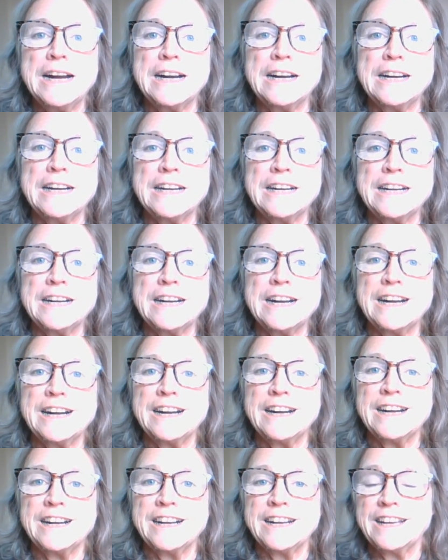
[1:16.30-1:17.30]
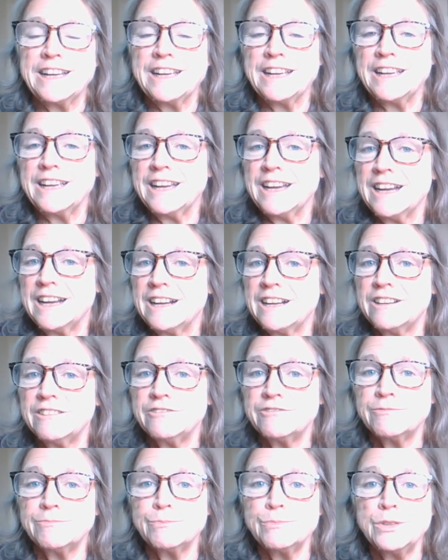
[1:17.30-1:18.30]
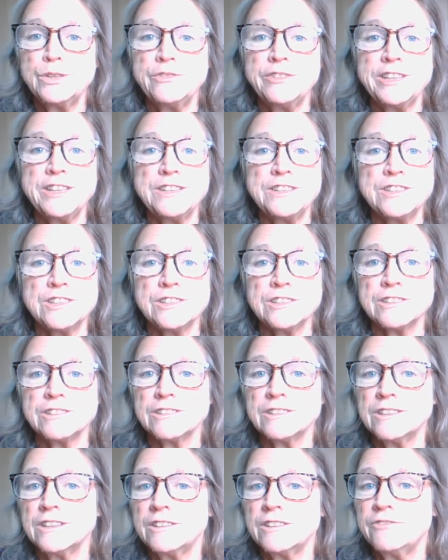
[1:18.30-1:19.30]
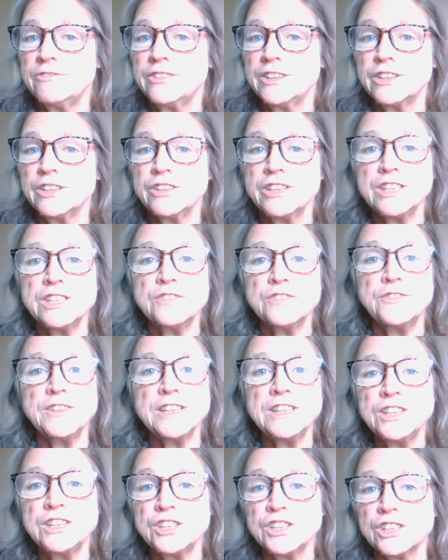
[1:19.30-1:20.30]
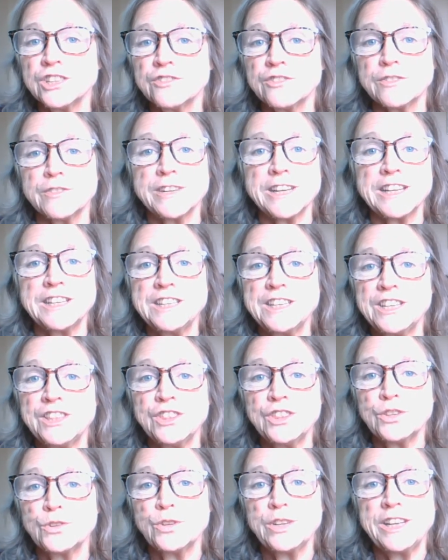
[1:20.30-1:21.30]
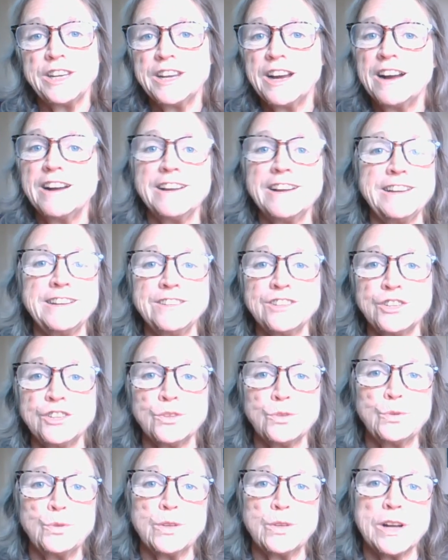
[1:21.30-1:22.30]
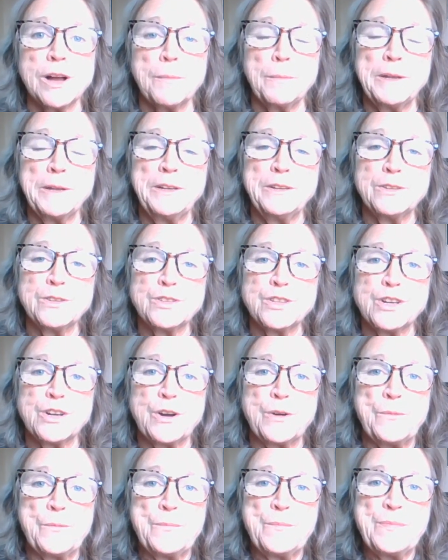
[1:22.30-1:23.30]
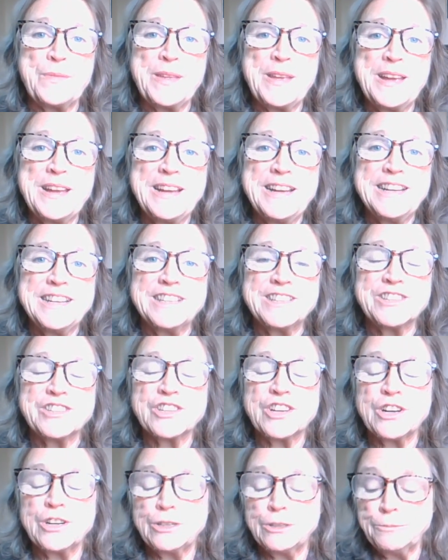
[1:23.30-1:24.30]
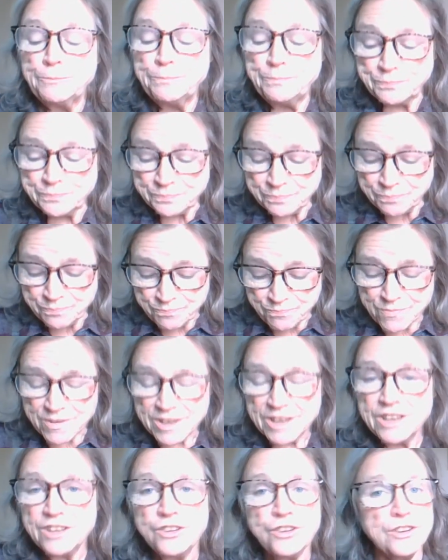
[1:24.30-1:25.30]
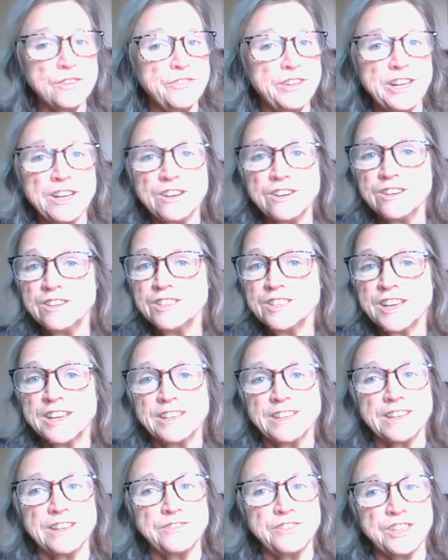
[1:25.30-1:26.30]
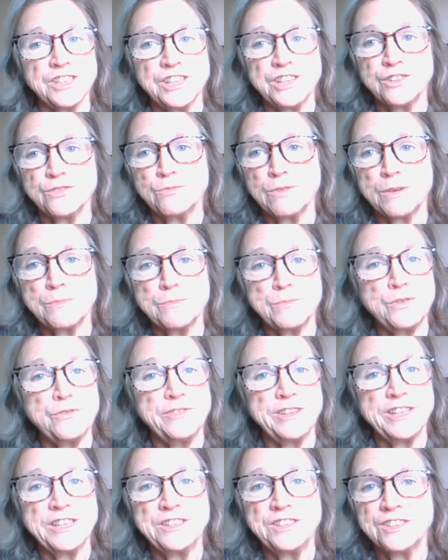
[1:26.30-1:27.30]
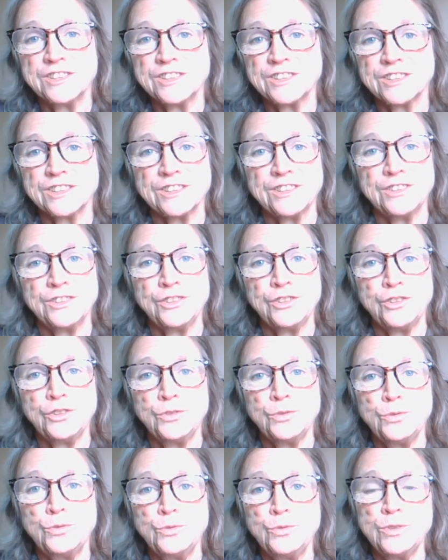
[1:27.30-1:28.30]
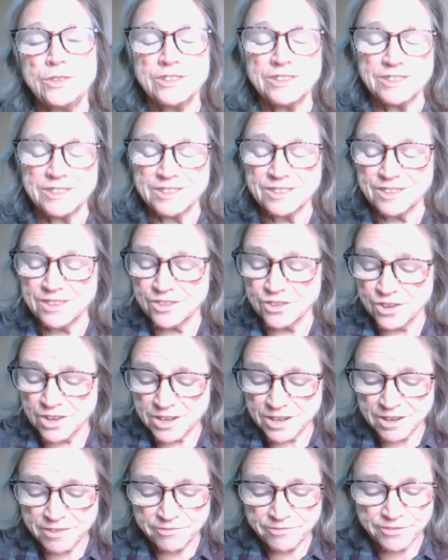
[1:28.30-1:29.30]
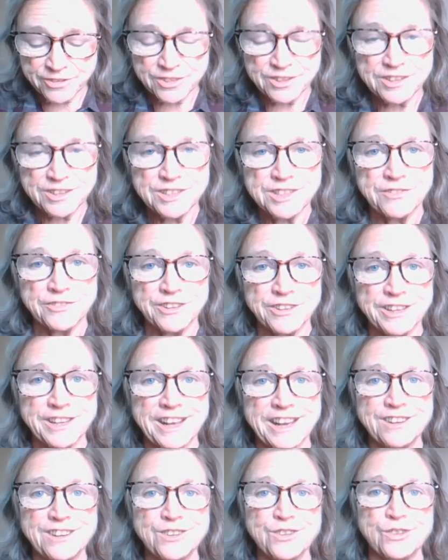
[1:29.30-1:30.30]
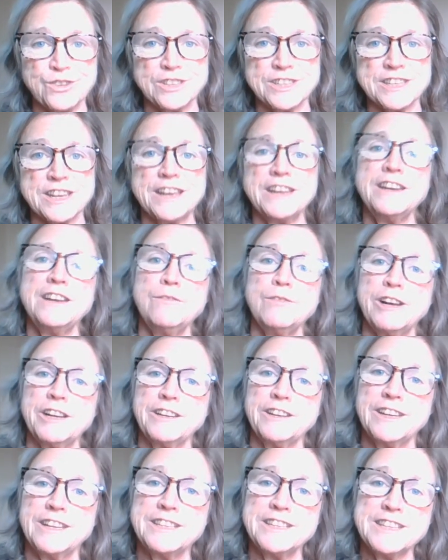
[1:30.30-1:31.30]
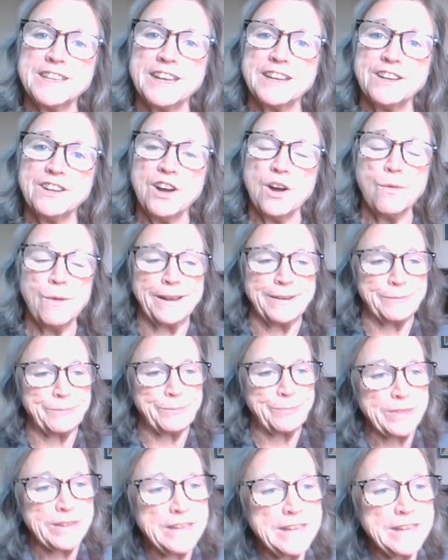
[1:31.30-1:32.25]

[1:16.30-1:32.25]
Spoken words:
I have movies of various vintages from 1939 to a couple of years ago. So in your VRs, I'd love to hear what movies you thought of for these different categories. Anyway, let's get going.